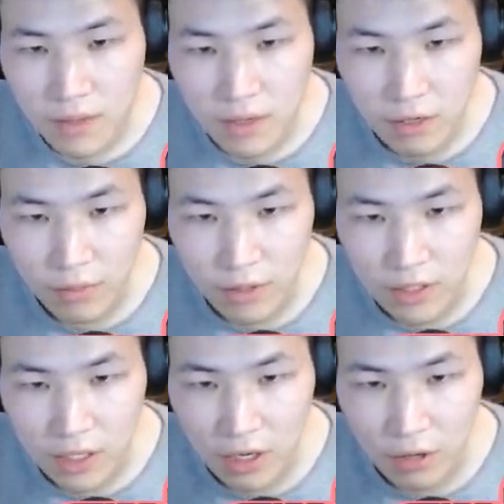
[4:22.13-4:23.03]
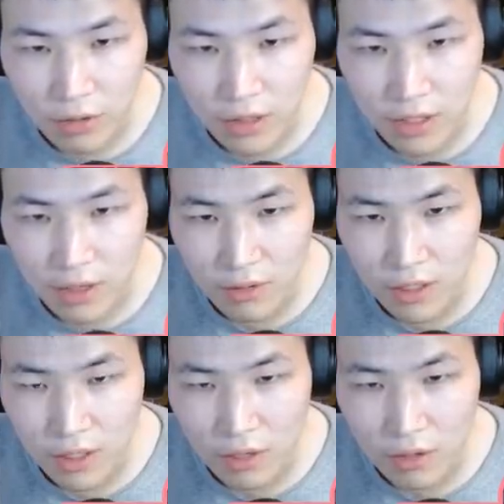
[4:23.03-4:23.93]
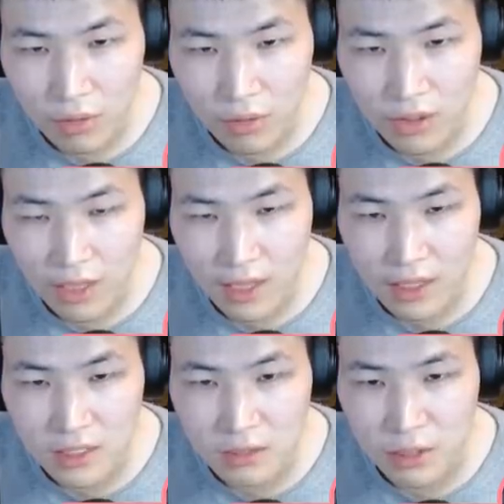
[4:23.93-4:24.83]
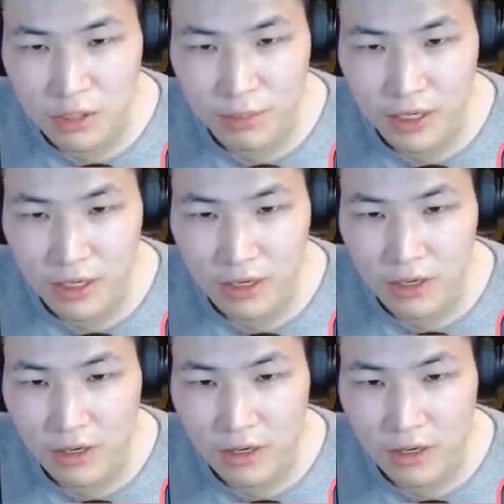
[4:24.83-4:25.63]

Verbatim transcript: There we go. There we go. That is much better.